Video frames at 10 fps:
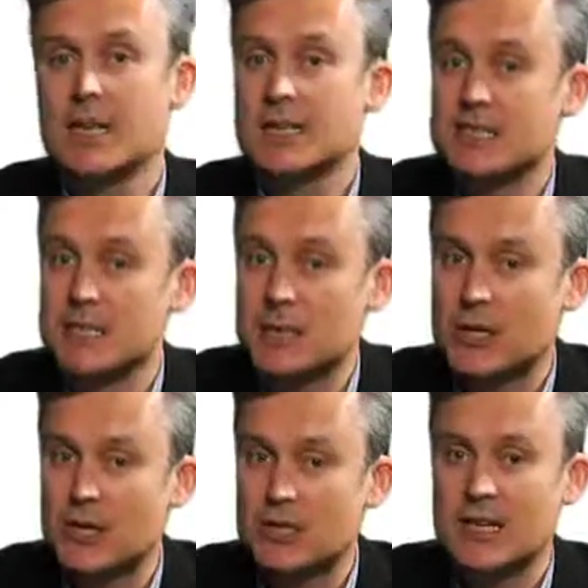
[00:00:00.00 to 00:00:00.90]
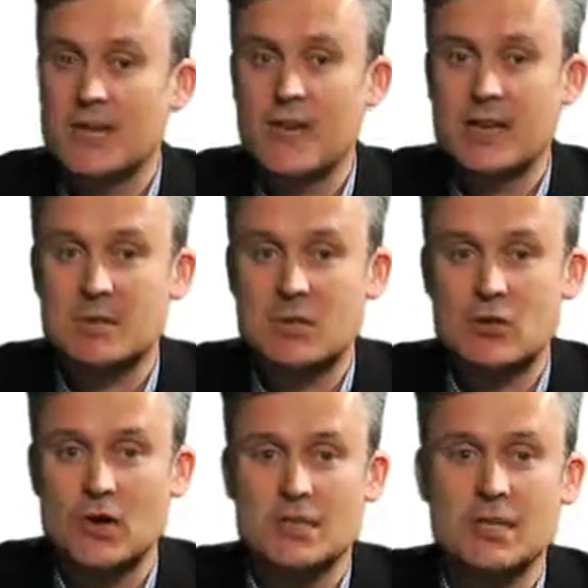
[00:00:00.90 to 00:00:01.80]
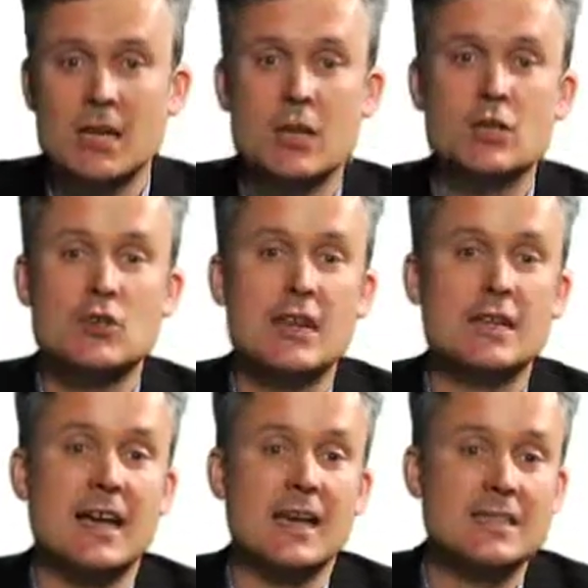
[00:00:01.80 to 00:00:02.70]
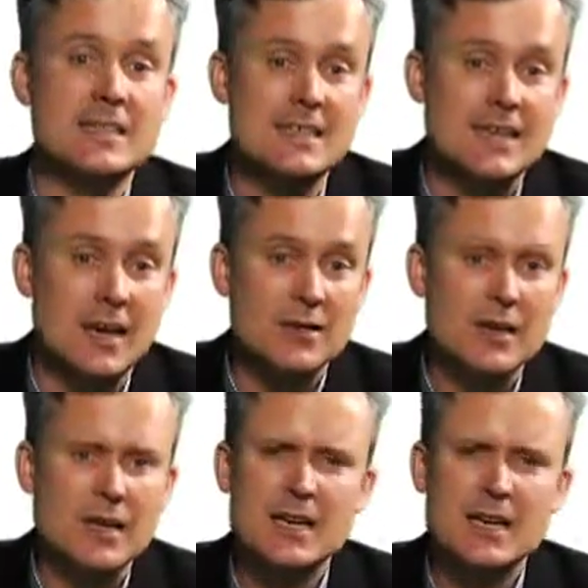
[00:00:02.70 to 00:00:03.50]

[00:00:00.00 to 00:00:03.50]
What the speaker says: This is because an investment trust trading at a discount